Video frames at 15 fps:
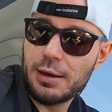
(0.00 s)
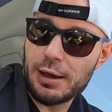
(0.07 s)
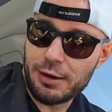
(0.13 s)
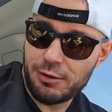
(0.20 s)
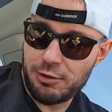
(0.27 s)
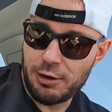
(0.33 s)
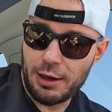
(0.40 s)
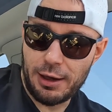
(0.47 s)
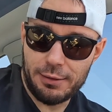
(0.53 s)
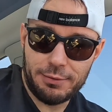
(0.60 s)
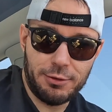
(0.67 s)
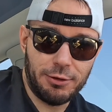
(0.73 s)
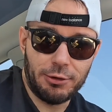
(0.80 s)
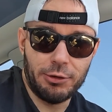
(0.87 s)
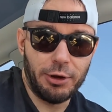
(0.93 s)
Actually, I'll
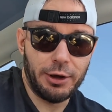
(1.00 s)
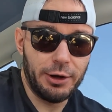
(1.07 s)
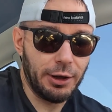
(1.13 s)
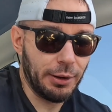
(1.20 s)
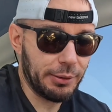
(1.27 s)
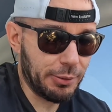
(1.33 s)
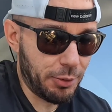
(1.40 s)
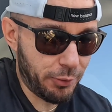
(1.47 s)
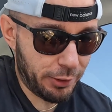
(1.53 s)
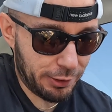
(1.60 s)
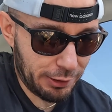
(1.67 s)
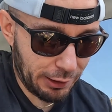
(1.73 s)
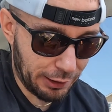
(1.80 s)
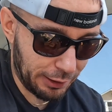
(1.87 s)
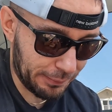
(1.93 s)
just look it up. Give me 1
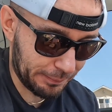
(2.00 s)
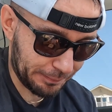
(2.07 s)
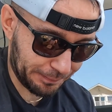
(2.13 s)
second.